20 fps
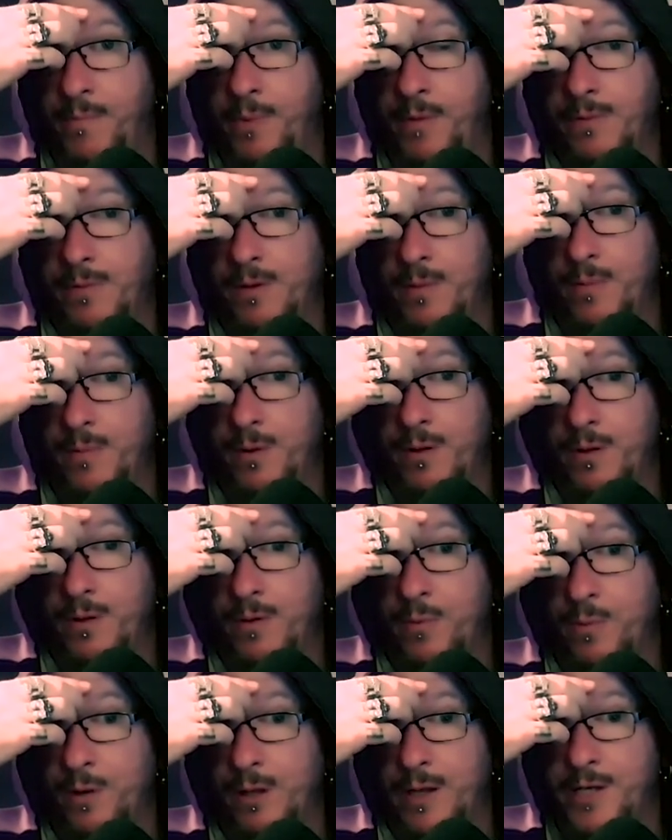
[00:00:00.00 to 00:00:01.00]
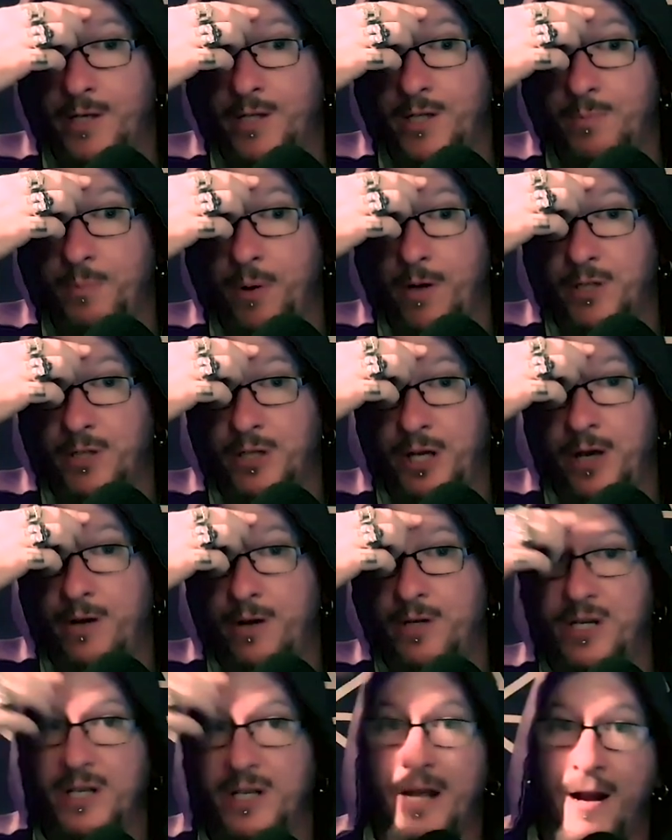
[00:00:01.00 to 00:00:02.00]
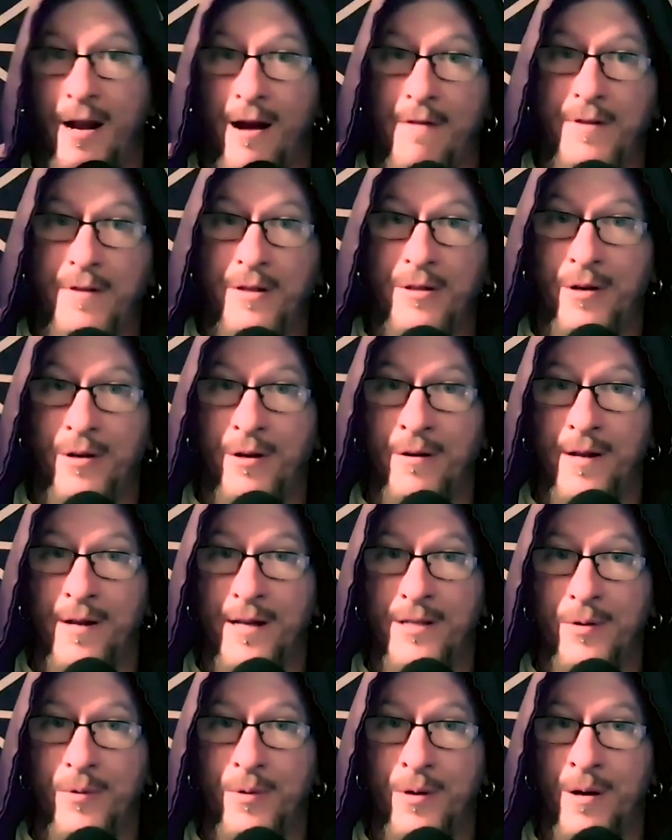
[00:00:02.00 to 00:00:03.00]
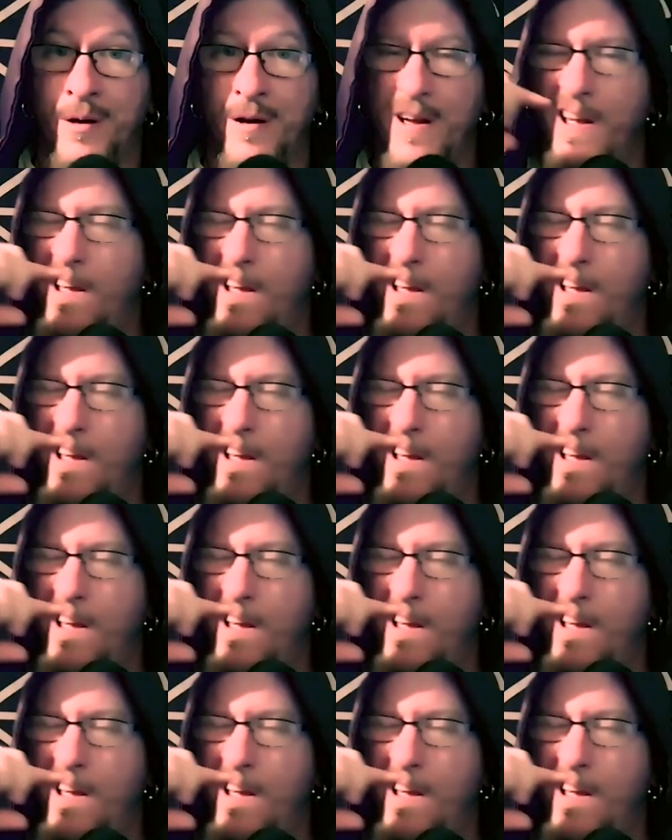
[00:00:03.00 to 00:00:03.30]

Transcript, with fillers: But the, the the religious persecution that I've endured, as it were,